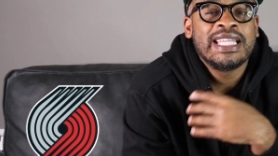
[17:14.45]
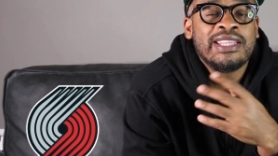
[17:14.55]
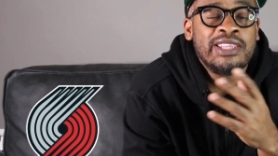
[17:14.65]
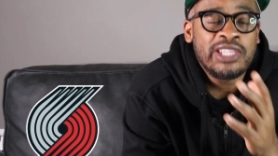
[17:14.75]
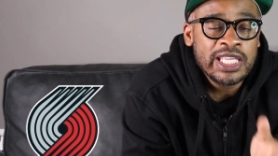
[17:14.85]

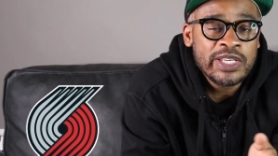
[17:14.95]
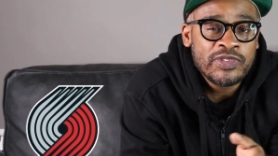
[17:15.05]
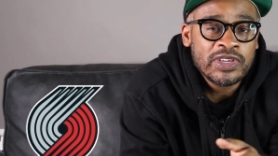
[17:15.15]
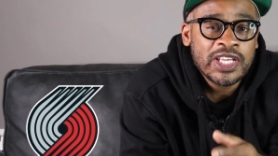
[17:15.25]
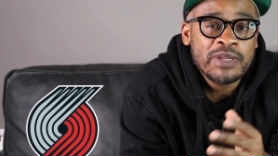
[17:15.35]
Then
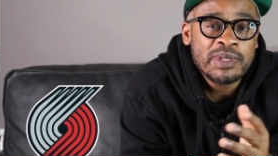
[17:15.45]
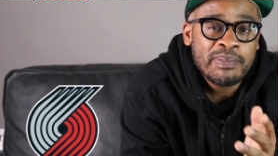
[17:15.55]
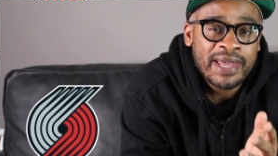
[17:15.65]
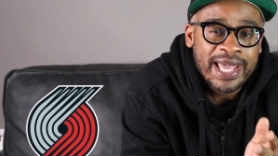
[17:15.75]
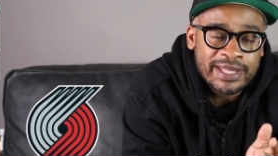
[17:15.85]
if you're going to be
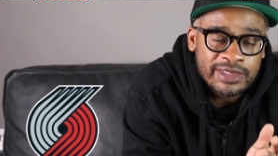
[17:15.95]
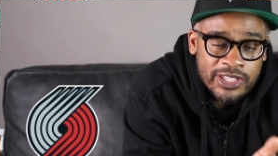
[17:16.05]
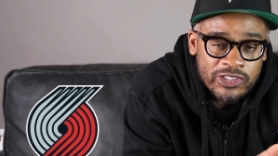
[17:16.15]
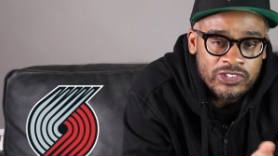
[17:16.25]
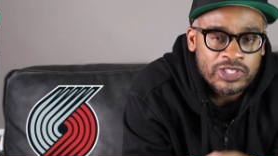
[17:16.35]
bad
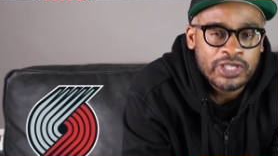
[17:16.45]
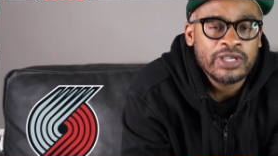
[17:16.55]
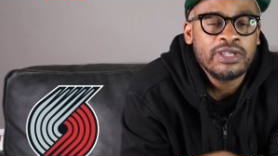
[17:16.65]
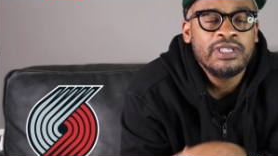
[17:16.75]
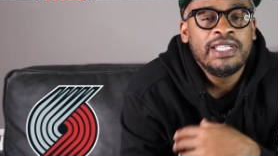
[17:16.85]
this
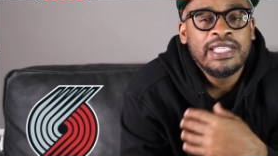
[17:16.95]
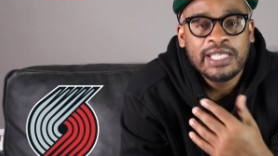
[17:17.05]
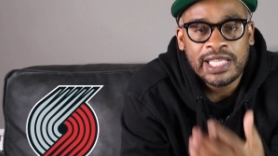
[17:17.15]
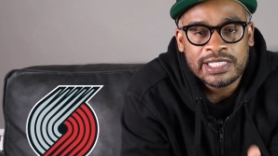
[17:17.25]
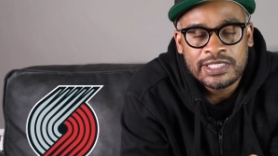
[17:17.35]
year,
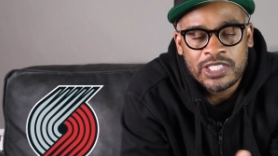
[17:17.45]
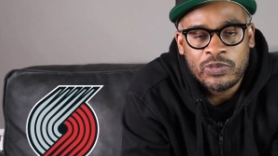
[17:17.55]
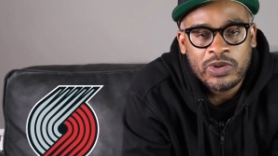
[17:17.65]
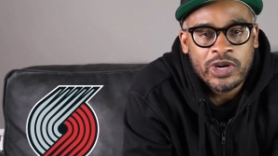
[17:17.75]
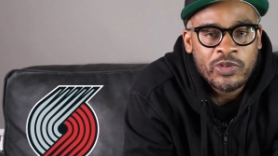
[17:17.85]
let's see
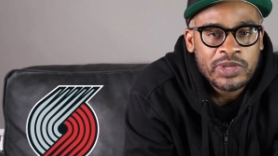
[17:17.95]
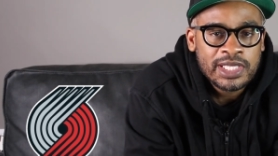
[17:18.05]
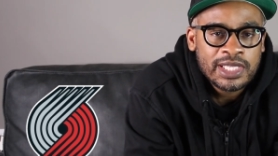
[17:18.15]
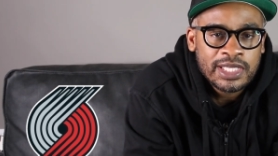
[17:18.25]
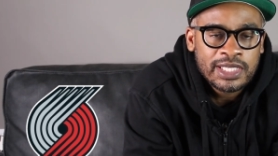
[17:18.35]
where we
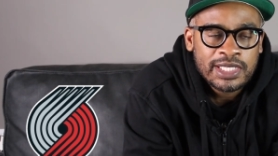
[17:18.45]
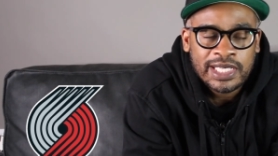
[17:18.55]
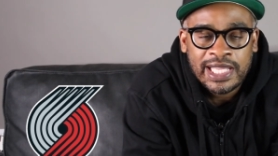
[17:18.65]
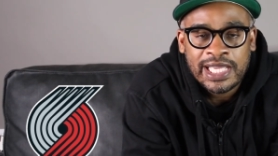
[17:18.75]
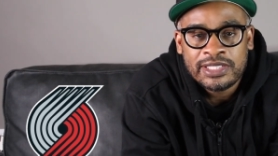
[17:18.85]
can
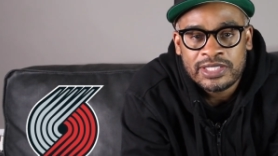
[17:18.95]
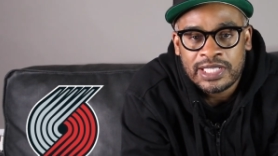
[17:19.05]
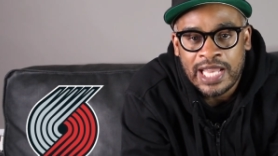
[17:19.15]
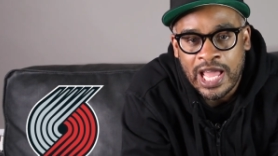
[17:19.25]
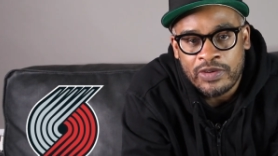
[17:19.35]
land in the
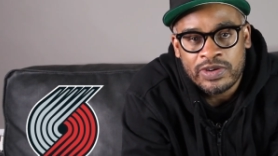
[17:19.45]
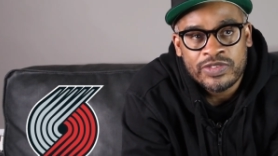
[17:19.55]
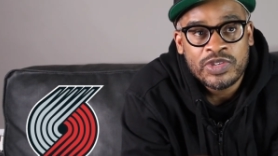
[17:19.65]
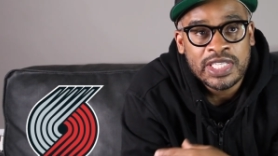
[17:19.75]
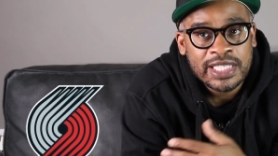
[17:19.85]
lottery.
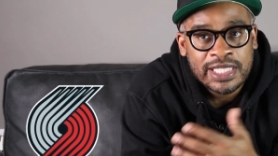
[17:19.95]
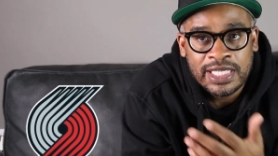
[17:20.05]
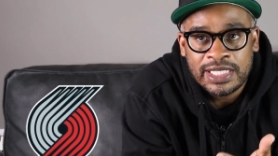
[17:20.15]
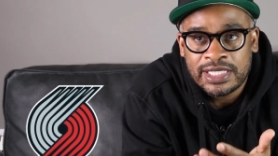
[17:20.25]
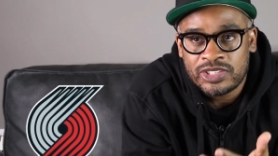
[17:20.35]
If we can
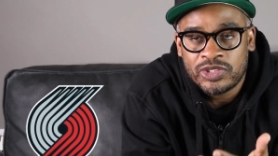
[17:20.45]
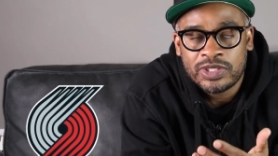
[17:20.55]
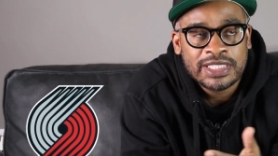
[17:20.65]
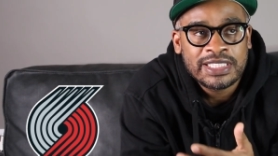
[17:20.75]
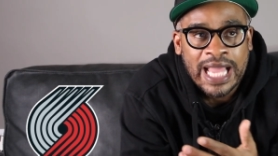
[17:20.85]
get into
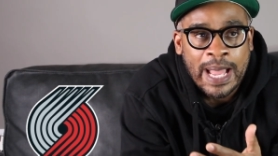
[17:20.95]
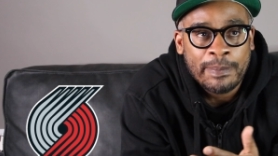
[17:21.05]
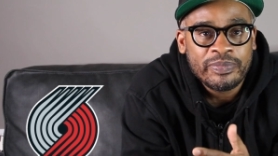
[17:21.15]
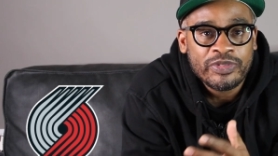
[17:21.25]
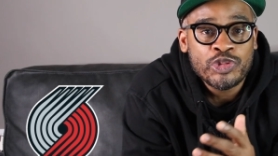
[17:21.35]
the
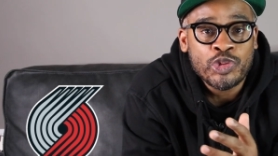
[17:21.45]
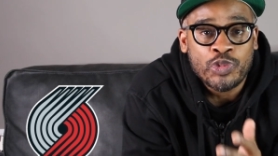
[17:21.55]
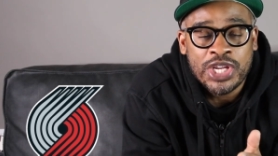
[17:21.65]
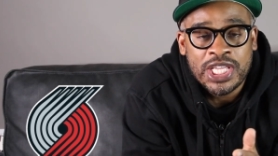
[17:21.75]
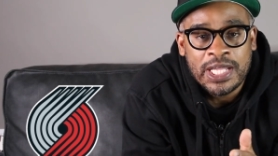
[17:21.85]
top
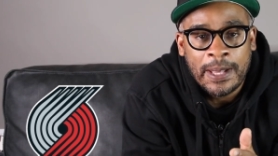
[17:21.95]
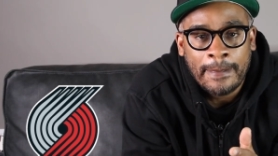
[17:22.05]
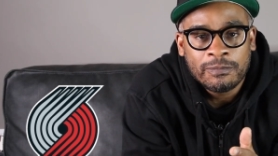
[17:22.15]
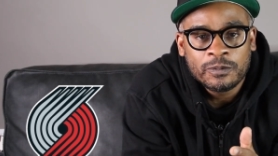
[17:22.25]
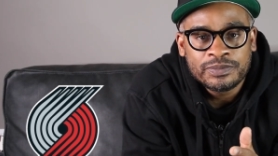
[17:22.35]
three,
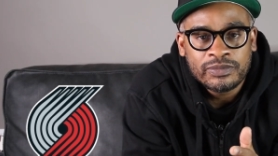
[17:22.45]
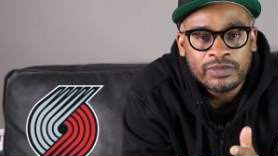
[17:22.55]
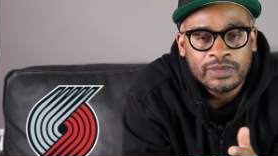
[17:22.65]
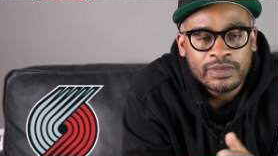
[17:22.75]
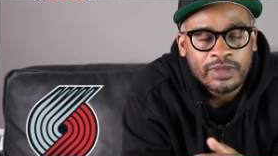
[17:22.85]

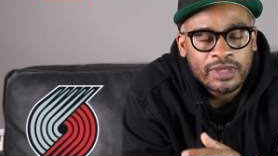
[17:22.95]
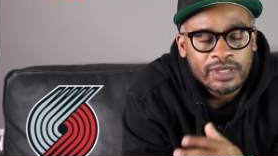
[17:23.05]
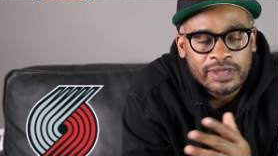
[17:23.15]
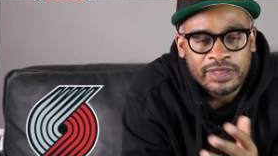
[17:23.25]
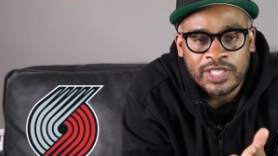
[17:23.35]

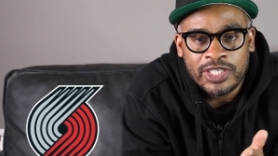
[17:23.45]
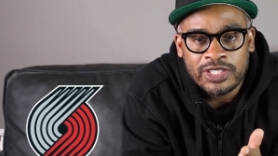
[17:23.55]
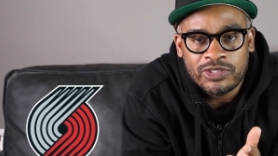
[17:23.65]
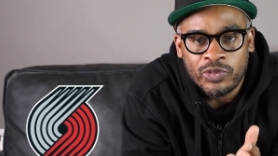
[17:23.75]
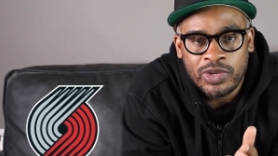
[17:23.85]
then
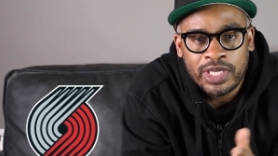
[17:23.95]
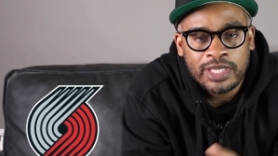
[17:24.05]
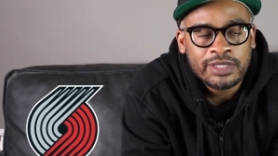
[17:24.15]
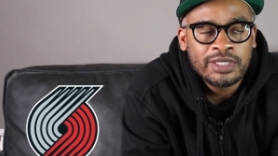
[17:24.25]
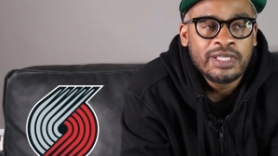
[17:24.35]
it's a
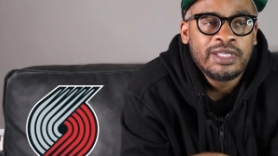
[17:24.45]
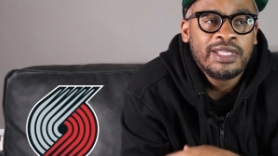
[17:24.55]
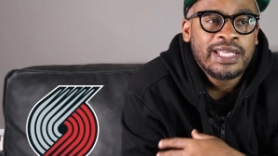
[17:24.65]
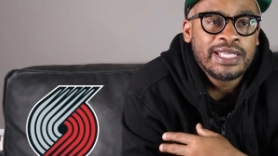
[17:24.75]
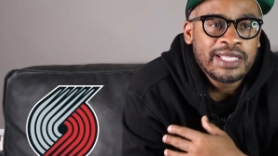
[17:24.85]
win.
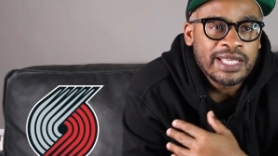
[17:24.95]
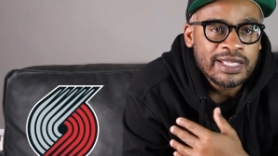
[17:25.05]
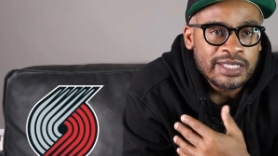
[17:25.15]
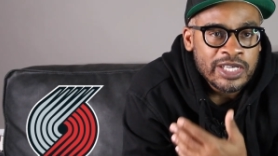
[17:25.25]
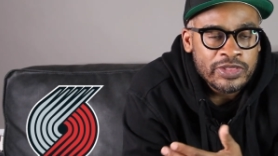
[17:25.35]

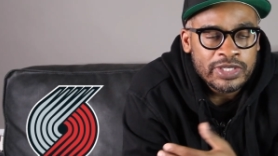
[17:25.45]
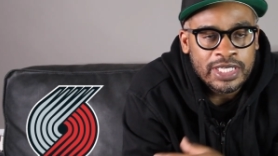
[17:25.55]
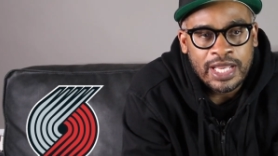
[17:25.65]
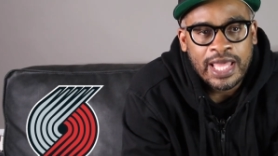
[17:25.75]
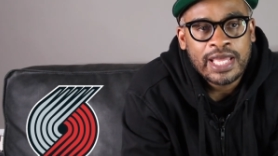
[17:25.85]
Other
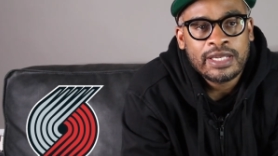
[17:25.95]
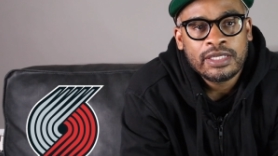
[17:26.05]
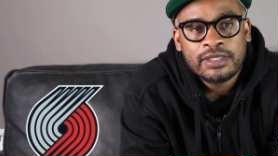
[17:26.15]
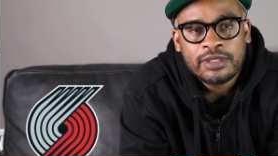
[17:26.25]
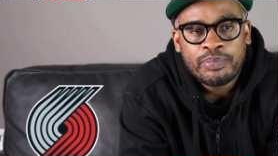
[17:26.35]
than
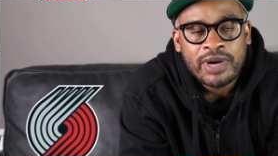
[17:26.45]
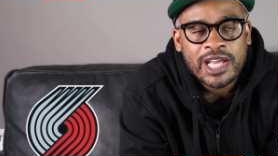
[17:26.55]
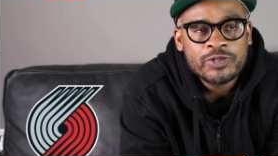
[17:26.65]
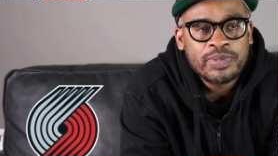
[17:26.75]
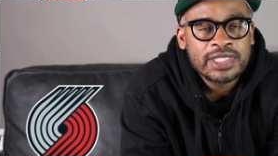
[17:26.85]
that,
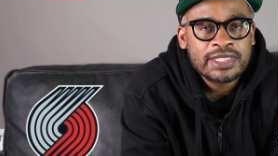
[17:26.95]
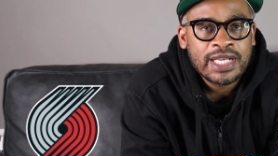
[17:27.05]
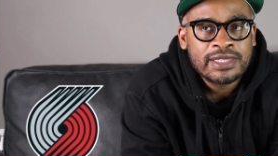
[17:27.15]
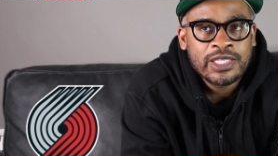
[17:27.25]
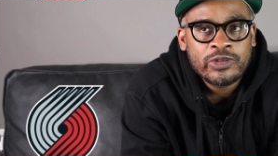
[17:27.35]
prospects that
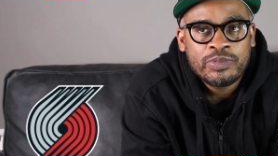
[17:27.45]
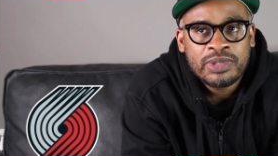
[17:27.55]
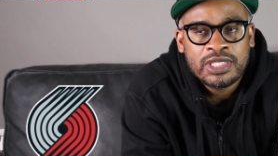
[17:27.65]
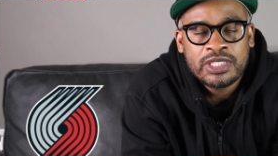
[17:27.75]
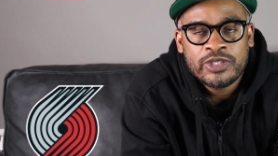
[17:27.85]
I think would
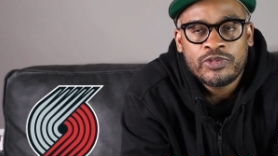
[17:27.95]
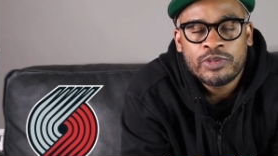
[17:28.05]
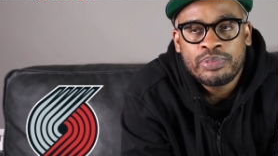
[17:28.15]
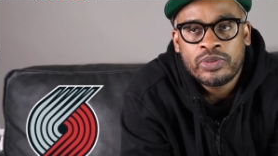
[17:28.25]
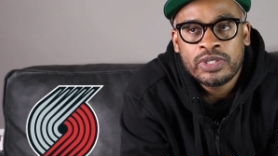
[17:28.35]
be good
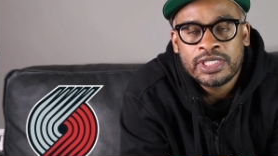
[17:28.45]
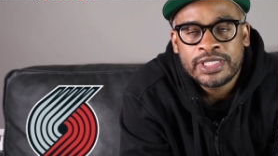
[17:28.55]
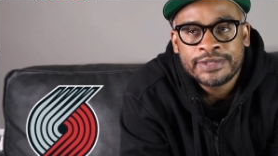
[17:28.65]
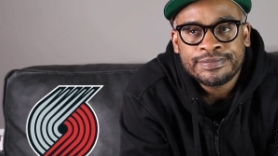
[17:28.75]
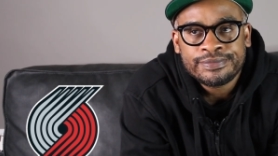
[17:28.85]
for
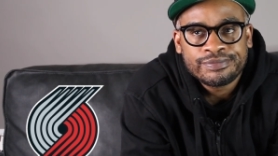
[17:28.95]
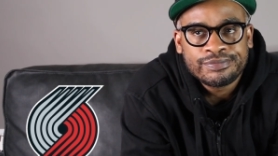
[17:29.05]
Portland,